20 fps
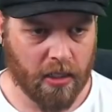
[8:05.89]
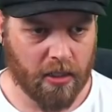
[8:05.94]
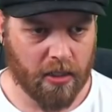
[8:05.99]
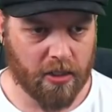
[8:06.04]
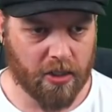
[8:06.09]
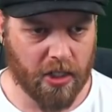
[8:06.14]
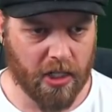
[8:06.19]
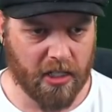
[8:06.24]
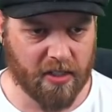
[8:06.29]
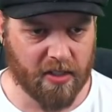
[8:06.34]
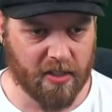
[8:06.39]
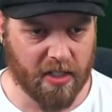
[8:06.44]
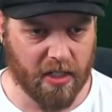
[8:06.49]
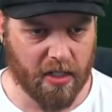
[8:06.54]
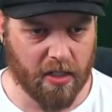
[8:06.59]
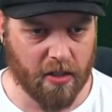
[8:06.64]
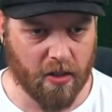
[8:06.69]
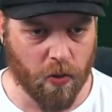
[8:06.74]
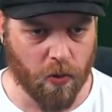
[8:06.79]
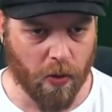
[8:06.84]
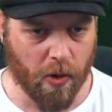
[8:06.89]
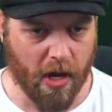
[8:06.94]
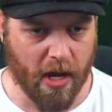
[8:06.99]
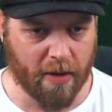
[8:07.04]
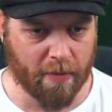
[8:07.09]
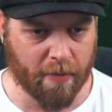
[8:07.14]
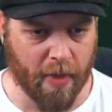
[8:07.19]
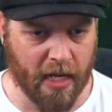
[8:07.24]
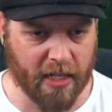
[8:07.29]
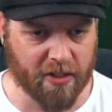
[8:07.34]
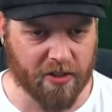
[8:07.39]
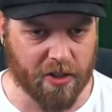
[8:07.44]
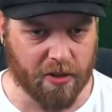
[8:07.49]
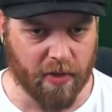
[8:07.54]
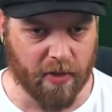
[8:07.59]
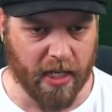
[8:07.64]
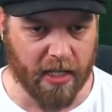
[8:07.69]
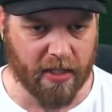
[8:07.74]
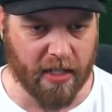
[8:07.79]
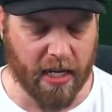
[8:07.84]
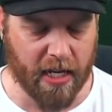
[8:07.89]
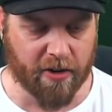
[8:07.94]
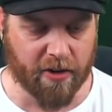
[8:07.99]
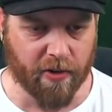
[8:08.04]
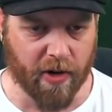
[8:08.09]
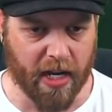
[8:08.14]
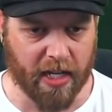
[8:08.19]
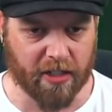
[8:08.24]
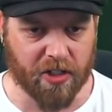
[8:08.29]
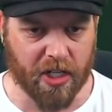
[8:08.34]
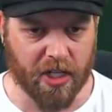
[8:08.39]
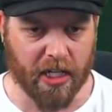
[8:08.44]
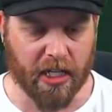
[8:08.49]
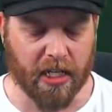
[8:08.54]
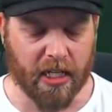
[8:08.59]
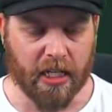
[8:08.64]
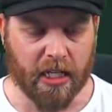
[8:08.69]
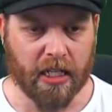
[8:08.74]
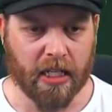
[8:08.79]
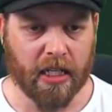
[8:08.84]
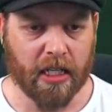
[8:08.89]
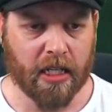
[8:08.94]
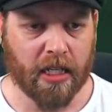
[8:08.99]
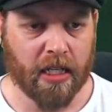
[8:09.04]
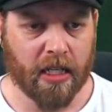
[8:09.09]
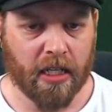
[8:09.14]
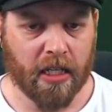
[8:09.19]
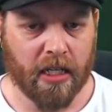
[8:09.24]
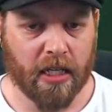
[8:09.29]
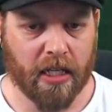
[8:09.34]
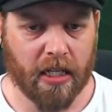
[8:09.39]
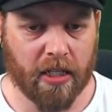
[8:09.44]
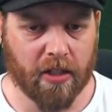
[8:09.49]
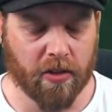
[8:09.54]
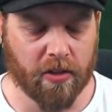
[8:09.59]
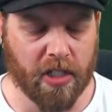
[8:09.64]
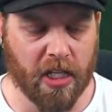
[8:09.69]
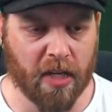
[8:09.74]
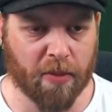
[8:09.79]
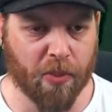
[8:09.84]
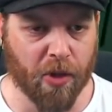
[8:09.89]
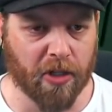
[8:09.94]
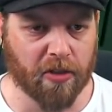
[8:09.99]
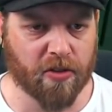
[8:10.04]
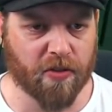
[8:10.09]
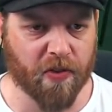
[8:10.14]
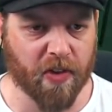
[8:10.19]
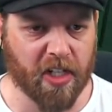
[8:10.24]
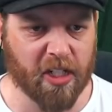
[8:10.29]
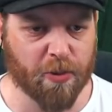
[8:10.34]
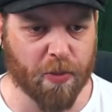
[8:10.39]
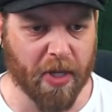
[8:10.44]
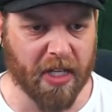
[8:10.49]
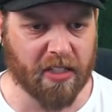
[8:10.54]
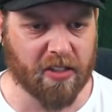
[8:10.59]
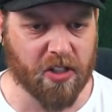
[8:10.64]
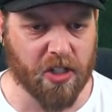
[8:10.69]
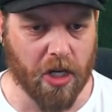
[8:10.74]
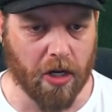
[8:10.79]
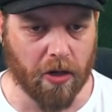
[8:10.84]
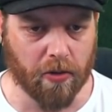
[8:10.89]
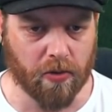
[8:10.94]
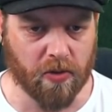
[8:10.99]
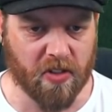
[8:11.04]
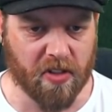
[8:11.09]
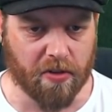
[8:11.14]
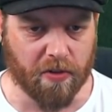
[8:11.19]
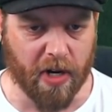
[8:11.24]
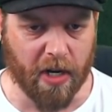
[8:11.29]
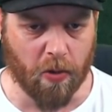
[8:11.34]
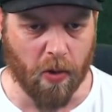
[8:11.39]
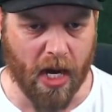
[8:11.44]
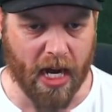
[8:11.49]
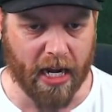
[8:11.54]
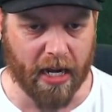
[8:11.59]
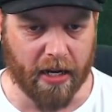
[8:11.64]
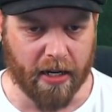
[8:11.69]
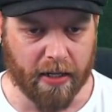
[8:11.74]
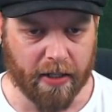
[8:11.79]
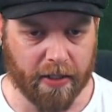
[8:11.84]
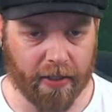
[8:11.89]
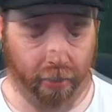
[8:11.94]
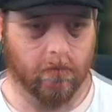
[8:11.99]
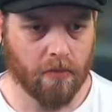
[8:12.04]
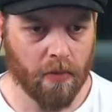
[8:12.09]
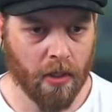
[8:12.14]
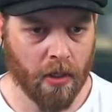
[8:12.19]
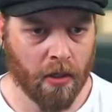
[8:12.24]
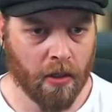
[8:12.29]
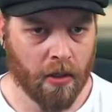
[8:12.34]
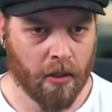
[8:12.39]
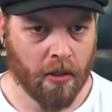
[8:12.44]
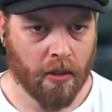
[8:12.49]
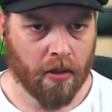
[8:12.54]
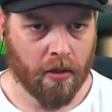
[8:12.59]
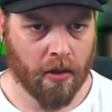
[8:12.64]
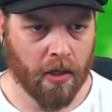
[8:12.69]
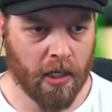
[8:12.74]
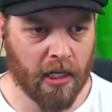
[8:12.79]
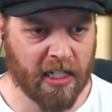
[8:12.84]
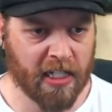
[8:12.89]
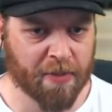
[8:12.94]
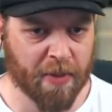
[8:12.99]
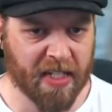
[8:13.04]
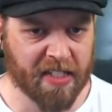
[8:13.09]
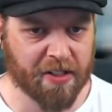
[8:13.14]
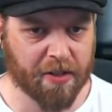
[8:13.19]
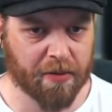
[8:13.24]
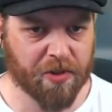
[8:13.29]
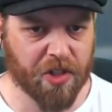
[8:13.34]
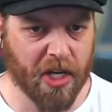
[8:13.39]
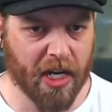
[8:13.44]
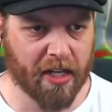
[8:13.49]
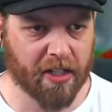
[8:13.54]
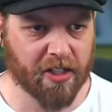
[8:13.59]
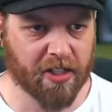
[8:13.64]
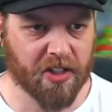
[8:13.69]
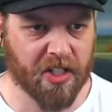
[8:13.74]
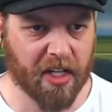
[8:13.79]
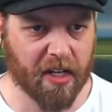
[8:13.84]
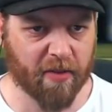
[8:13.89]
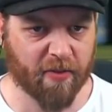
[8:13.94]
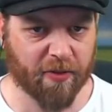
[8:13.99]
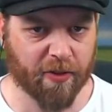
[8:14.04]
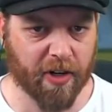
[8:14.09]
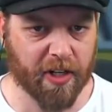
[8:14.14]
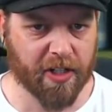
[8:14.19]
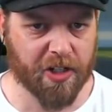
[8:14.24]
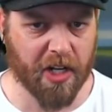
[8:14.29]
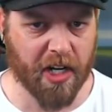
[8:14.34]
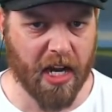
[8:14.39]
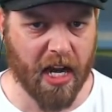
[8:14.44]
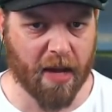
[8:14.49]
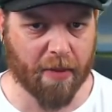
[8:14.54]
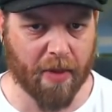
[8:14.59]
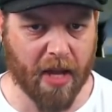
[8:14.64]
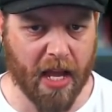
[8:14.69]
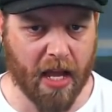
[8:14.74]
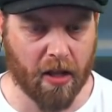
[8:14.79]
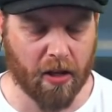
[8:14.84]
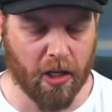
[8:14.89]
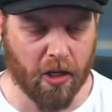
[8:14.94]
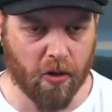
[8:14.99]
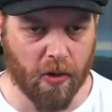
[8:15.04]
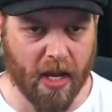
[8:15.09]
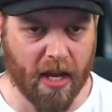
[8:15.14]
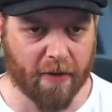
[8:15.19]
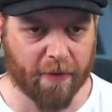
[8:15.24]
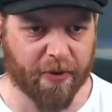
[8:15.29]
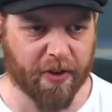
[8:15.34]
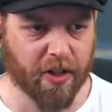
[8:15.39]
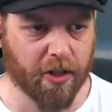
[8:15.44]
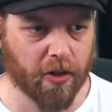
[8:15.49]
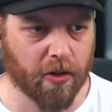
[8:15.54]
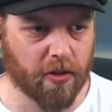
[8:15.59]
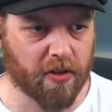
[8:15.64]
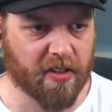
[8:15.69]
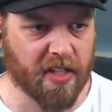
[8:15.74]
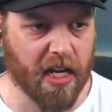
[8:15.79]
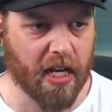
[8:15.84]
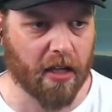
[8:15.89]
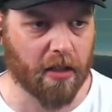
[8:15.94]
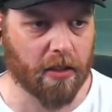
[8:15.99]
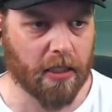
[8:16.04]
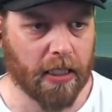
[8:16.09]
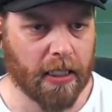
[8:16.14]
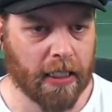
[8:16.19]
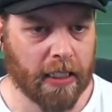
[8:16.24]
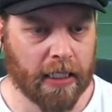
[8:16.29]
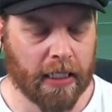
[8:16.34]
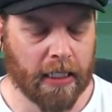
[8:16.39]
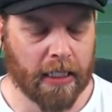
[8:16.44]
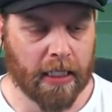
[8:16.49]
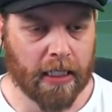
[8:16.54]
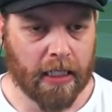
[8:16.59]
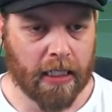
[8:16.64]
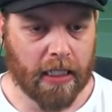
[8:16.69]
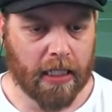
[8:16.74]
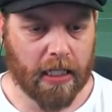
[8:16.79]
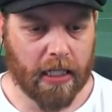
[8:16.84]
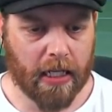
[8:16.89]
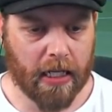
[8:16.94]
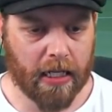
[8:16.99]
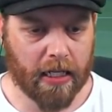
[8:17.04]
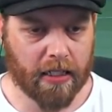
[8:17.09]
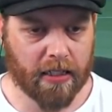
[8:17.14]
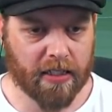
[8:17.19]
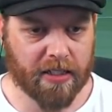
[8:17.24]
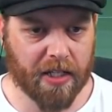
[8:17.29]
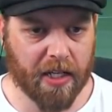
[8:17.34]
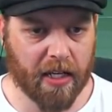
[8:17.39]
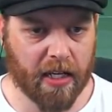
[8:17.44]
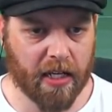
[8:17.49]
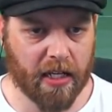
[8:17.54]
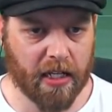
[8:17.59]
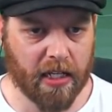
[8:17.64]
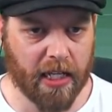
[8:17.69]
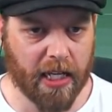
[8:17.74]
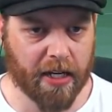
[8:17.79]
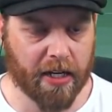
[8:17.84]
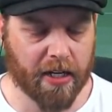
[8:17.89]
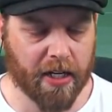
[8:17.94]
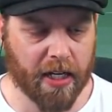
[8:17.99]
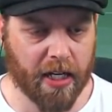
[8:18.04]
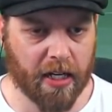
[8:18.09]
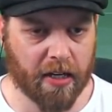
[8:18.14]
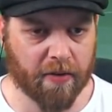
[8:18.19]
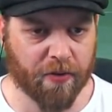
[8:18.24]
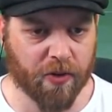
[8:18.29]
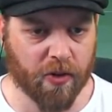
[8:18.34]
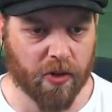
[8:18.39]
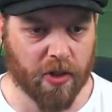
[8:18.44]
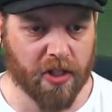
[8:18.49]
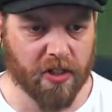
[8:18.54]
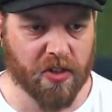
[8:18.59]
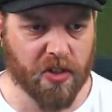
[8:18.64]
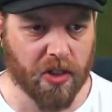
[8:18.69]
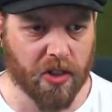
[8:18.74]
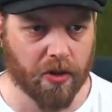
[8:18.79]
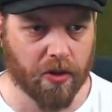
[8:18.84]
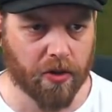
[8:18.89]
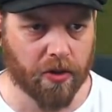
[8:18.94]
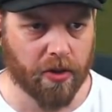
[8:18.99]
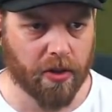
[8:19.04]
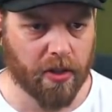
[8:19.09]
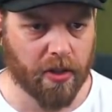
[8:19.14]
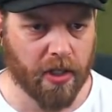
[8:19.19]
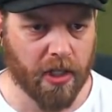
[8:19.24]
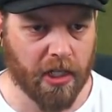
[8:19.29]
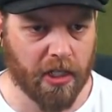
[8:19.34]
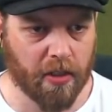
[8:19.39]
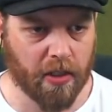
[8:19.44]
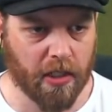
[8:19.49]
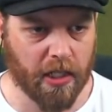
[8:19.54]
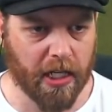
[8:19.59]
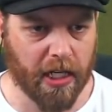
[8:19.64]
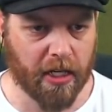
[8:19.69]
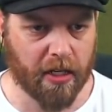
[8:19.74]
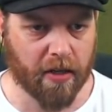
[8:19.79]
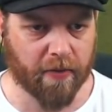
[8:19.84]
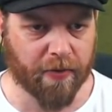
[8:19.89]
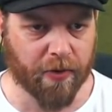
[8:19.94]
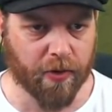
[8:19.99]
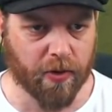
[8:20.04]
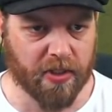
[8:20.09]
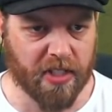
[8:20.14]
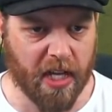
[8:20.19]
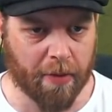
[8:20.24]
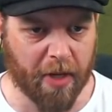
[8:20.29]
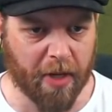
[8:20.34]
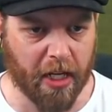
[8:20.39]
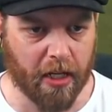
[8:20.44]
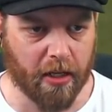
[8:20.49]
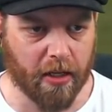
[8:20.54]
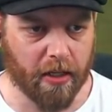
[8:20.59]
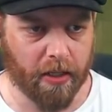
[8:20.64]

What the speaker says: Just didn't quite match the run there, Krejci. And a good near post finish beats Jones 3-1. Well, let's make some changes here. Freshen up. Alu out for Northdale. And Leonard in for Kassoon. Nil in for Demi.